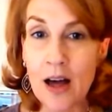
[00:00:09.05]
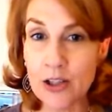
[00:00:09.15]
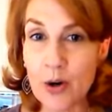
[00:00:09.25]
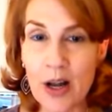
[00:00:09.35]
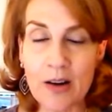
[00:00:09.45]
I
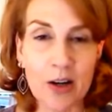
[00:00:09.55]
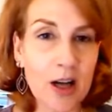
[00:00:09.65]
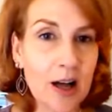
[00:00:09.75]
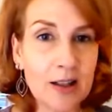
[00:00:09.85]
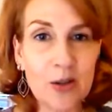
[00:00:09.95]
try out a
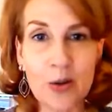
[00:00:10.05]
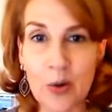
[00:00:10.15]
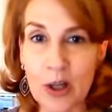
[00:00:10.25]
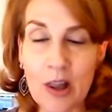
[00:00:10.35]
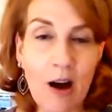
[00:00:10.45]
color
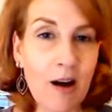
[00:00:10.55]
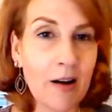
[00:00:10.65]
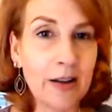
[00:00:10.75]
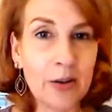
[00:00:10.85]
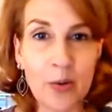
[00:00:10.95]
or a
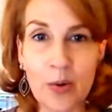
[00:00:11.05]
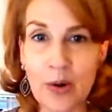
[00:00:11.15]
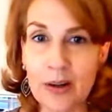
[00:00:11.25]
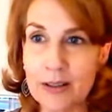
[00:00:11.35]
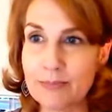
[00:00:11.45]
line
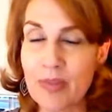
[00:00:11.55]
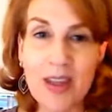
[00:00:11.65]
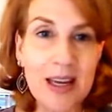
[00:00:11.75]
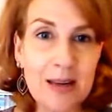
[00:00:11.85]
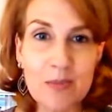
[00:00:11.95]
or a
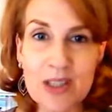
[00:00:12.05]
theme,